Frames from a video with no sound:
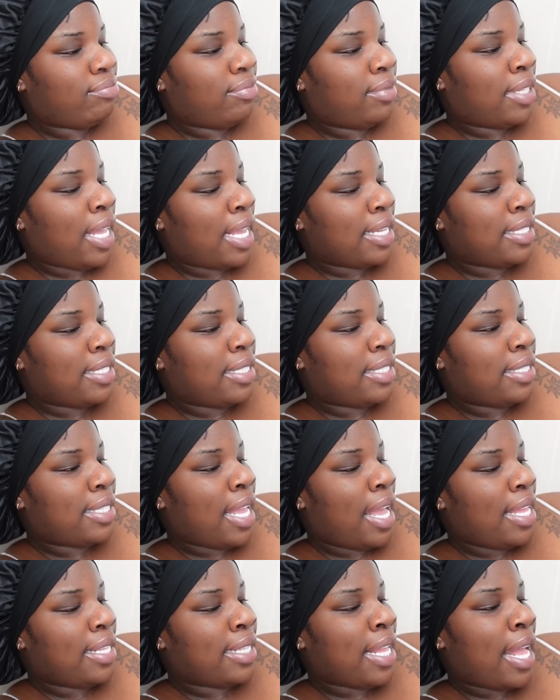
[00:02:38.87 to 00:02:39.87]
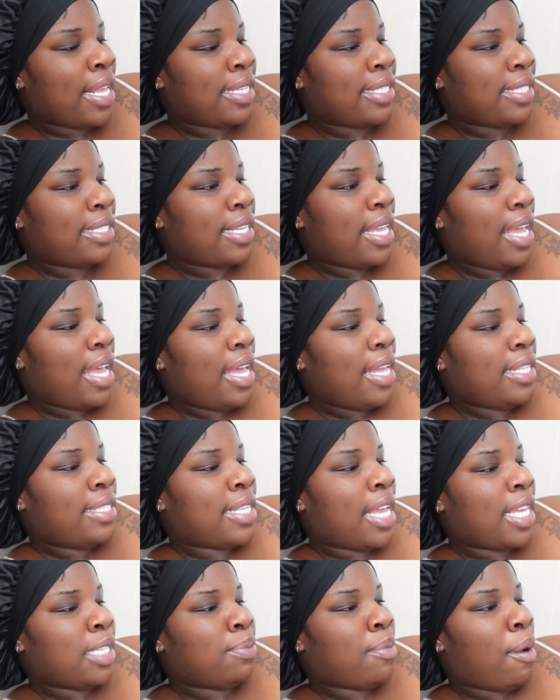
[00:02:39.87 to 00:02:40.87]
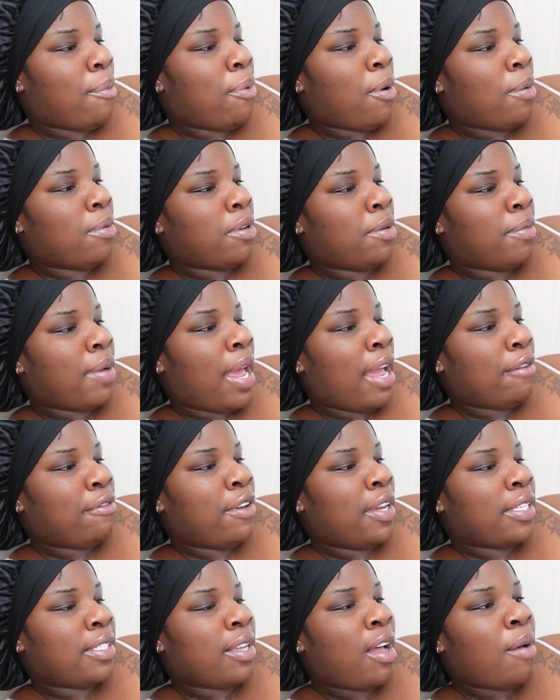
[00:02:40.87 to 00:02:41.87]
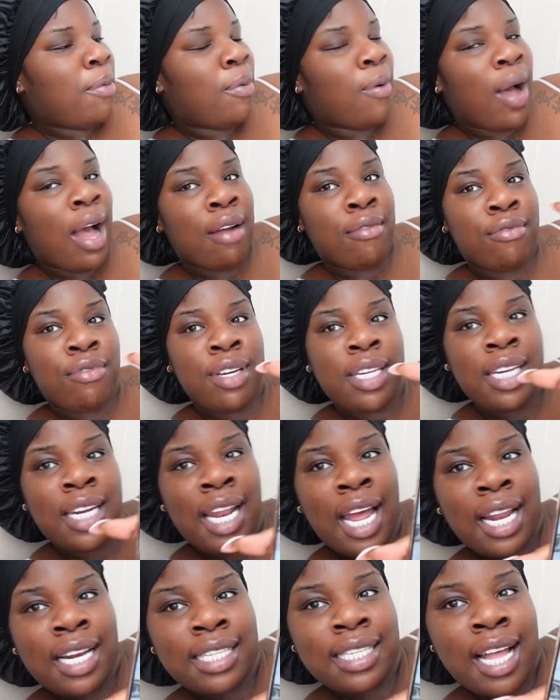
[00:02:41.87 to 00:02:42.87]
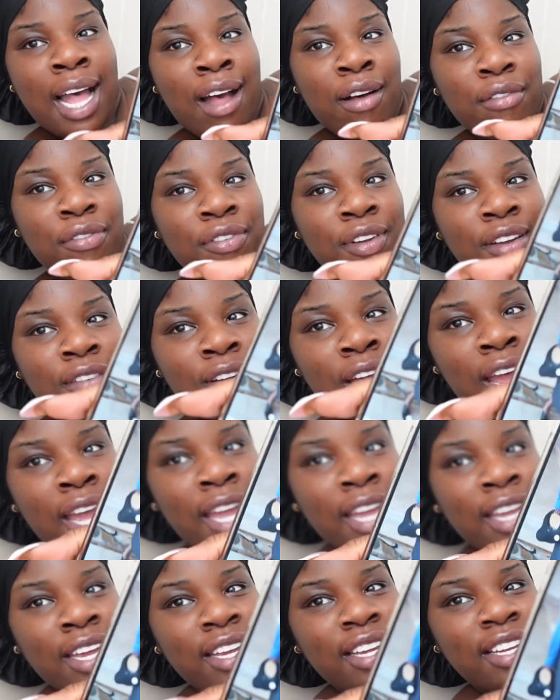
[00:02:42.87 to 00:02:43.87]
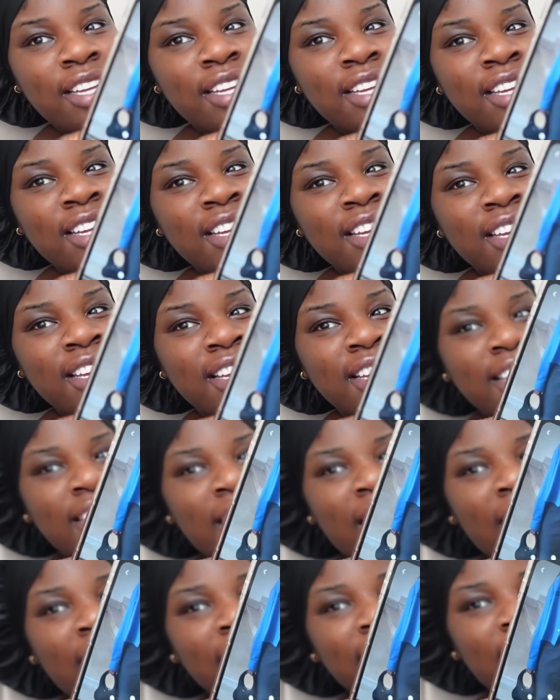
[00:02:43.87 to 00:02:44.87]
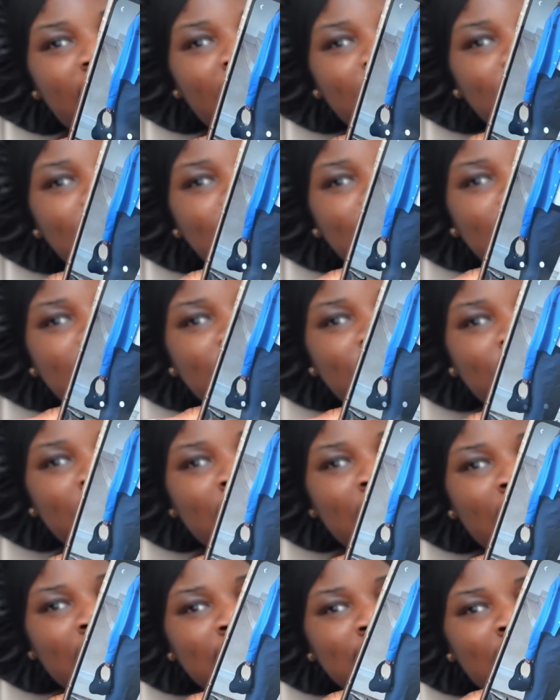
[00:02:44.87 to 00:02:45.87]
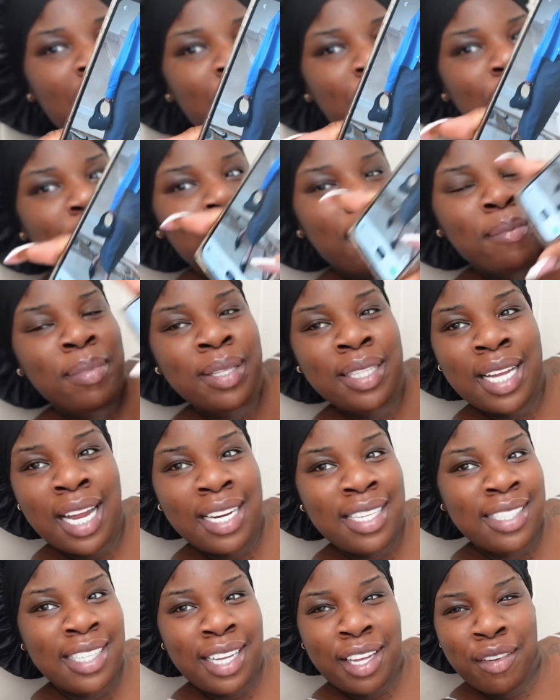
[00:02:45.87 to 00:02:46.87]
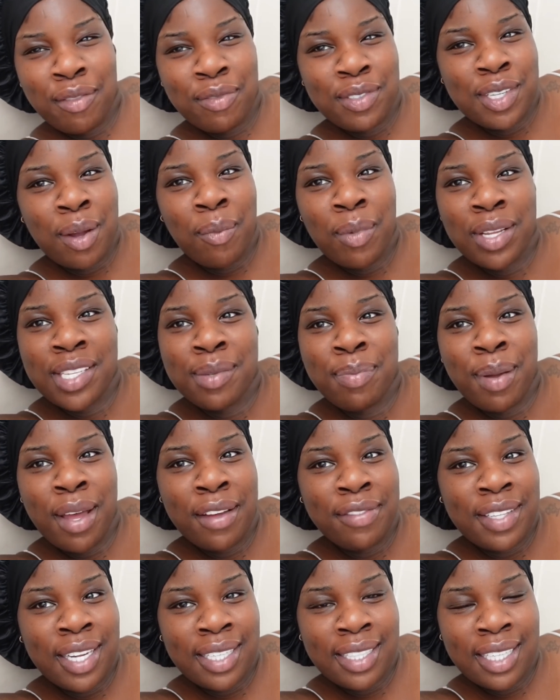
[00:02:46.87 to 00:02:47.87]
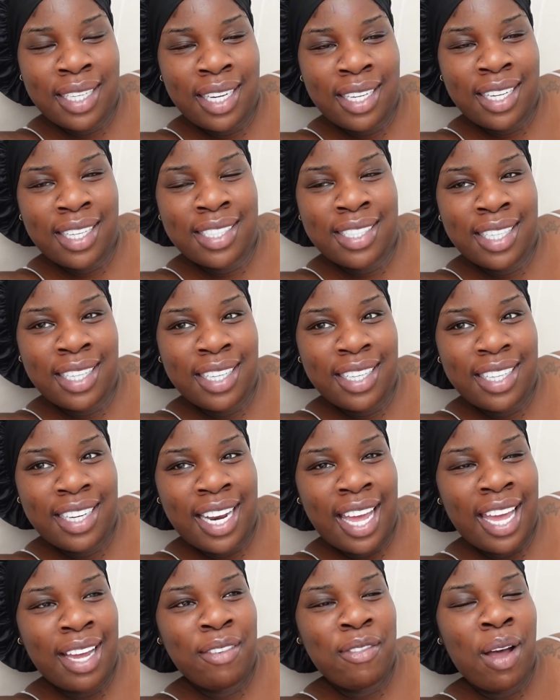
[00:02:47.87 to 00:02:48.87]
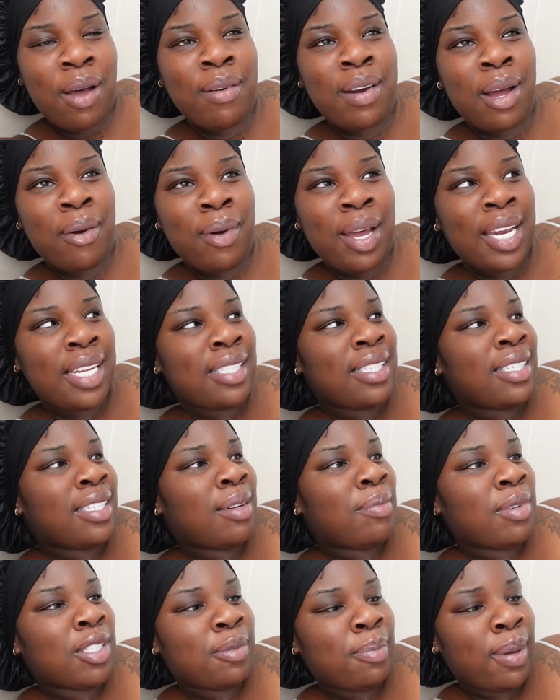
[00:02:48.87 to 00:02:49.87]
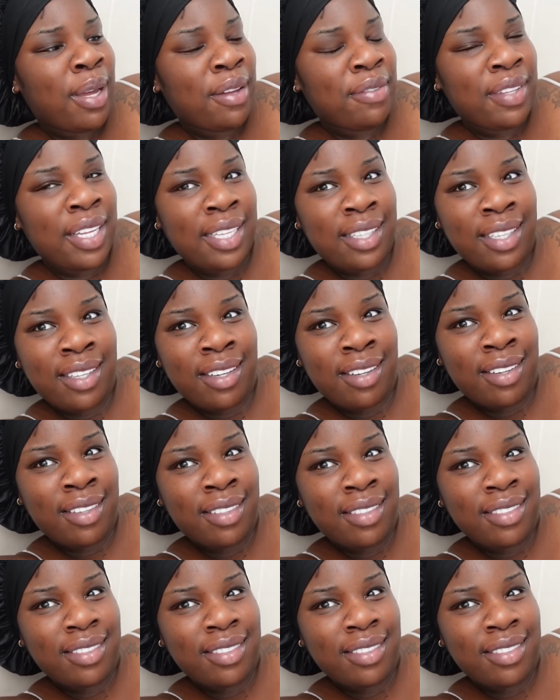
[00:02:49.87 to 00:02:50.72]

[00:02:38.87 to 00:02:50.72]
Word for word: that's that that's that's my problem like for example i really like this outfit right like i really really like this outfit but that doesn't give someone's birthday dinner does it like why would i wear this to someone's birthday dinner